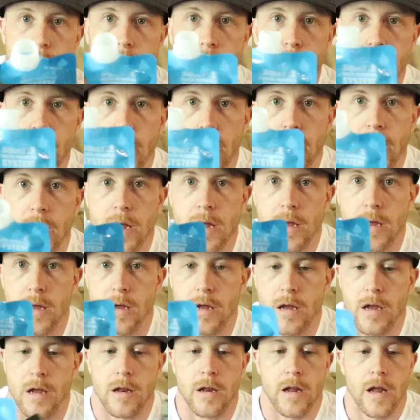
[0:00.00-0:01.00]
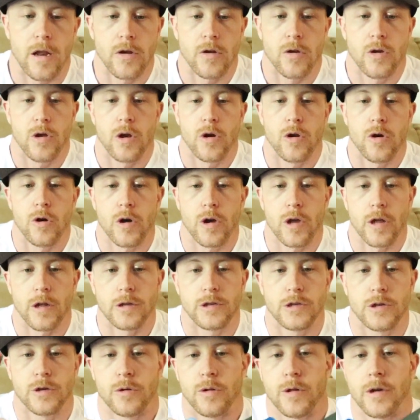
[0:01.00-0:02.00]
okay, and then you can hook
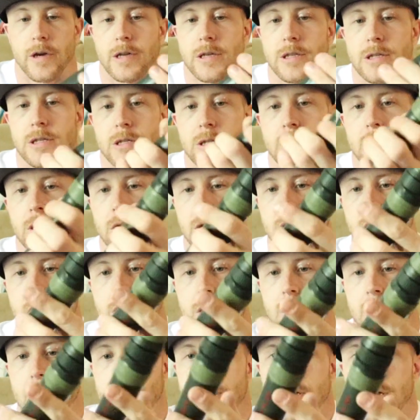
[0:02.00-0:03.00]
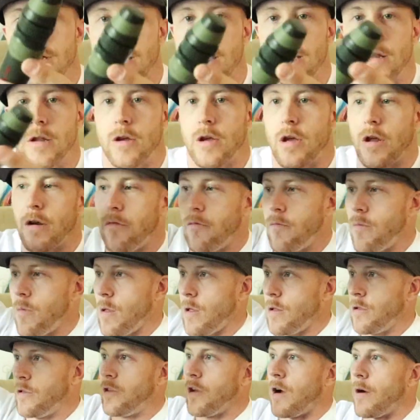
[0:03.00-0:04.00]
it to this and you can
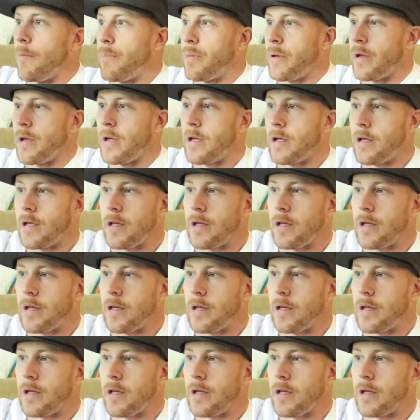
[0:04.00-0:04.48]
dump it